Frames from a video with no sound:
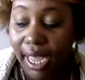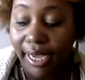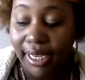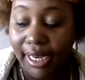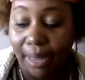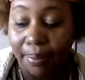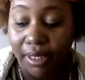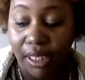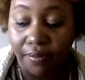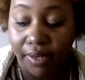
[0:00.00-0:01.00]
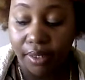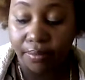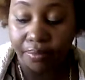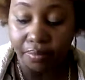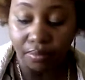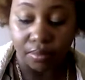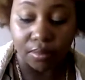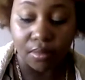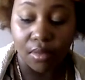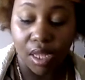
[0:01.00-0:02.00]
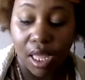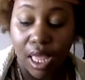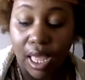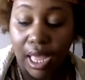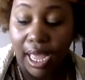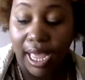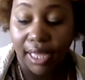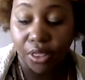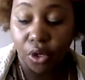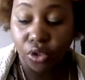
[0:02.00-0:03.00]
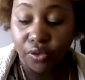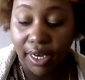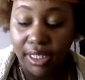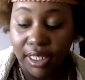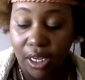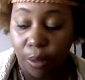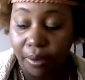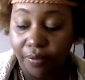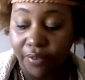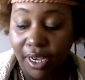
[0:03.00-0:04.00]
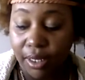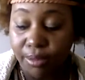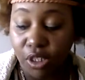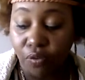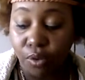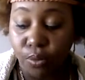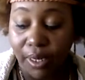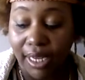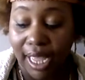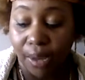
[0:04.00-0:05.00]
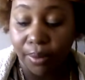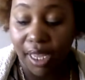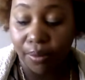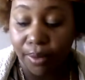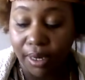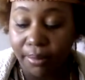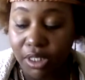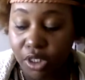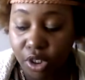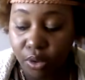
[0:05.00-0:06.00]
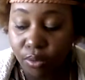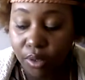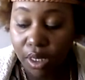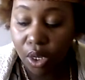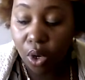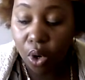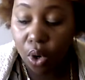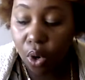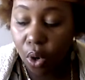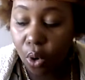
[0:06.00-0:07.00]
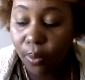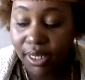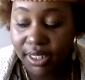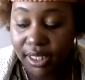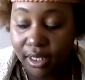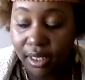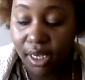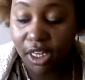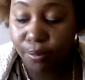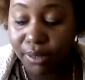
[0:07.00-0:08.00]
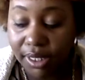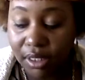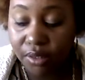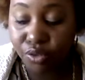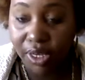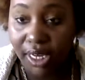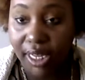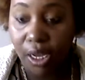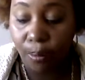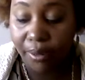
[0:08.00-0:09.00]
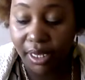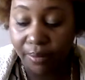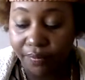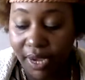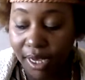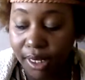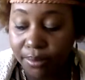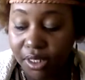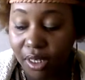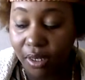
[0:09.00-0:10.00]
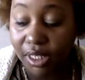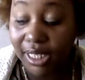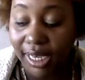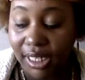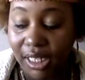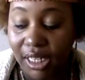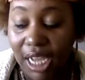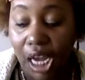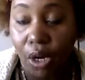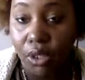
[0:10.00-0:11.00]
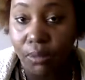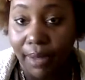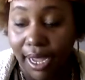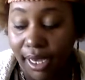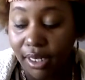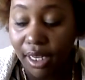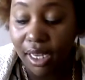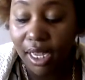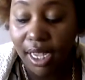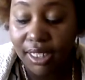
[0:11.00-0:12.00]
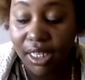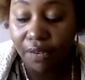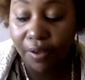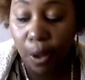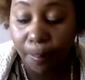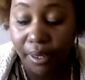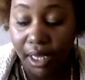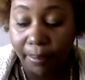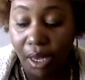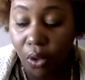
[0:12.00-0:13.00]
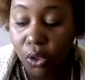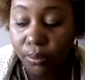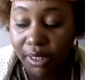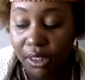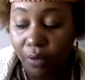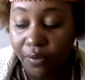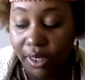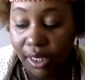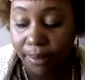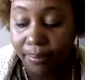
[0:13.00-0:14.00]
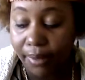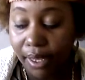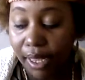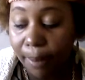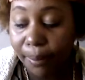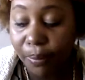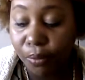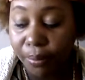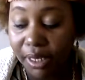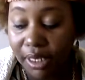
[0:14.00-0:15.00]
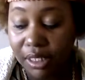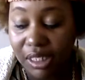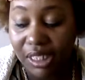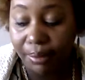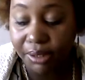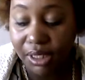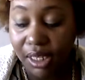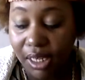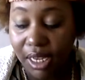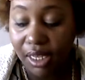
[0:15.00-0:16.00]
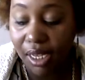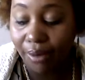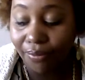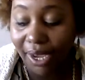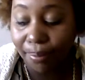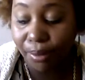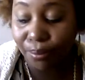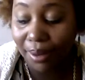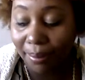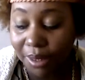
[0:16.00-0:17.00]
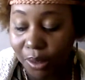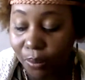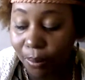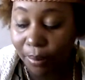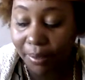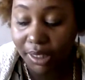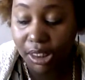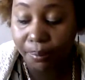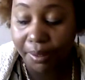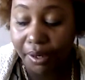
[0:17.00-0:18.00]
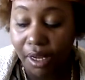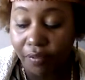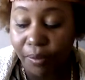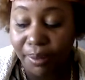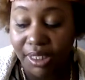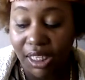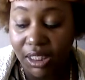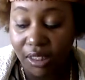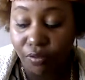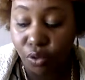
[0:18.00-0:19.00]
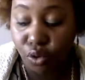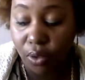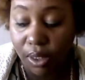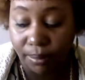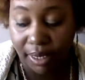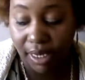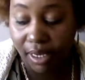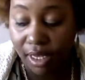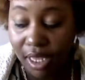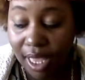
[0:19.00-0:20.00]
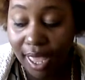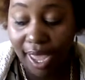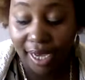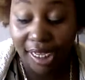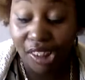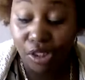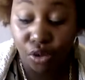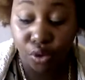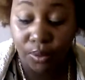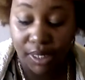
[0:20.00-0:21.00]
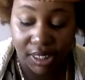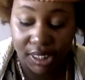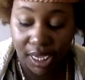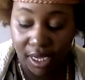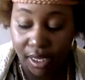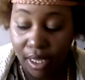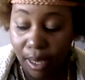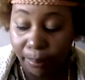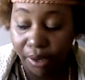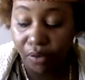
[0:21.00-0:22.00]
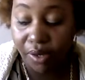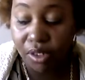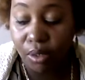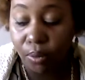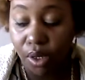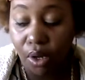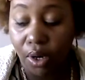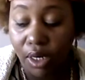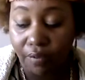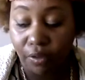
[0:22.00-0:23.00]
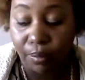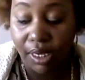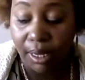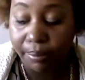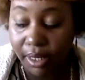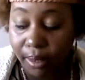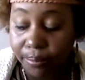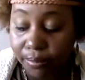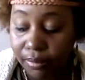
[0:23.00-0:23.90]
I cannot believe it. I thought trying to help him find himself was what God would have wanted me to do. Or was it? In the process of trying to help him find himself, his identity, I lost mine. Instead of helping him, I lost myself in him. People began to stop seeing that young, vibrant, promising woman, but the spirit of a possessive, controlling man. I guess it's true what they say. Be around someone long enough, you become them.